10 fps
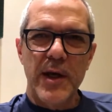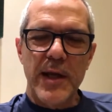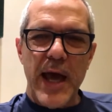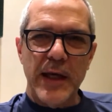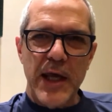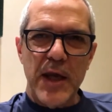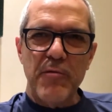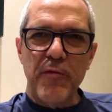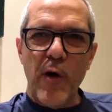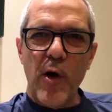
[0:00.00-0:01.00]
that
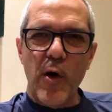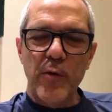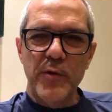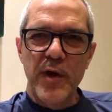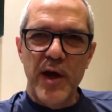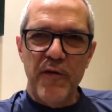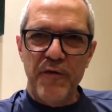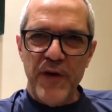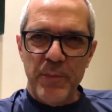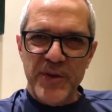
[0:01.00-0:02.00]
involved
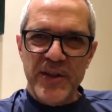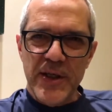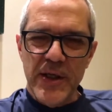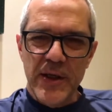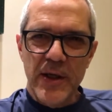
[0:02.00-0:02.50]
FIPSI,